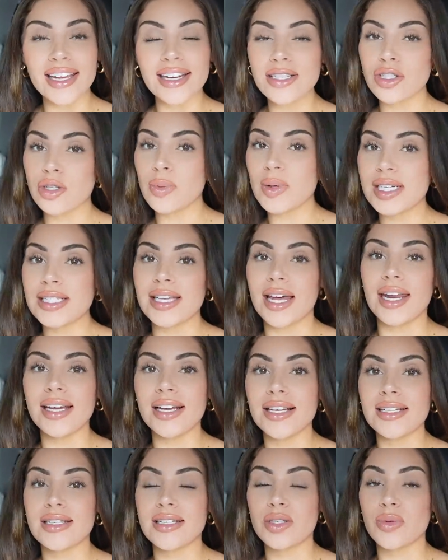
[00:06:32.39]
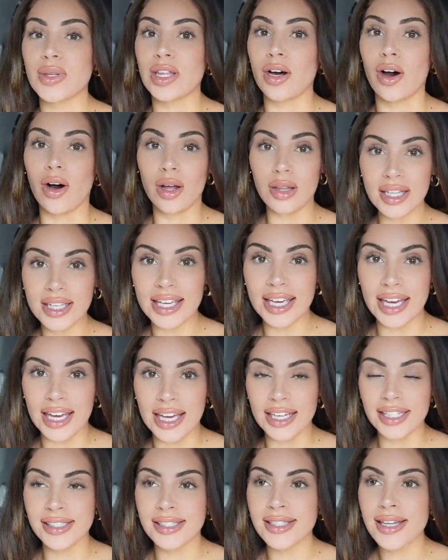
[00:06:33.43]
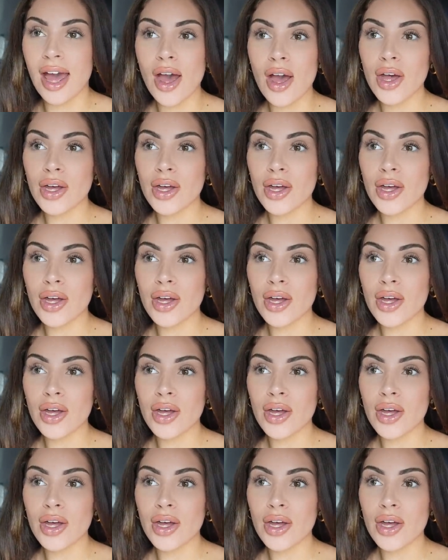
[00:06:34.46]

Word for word: and it's super exciting because it's with all the kids.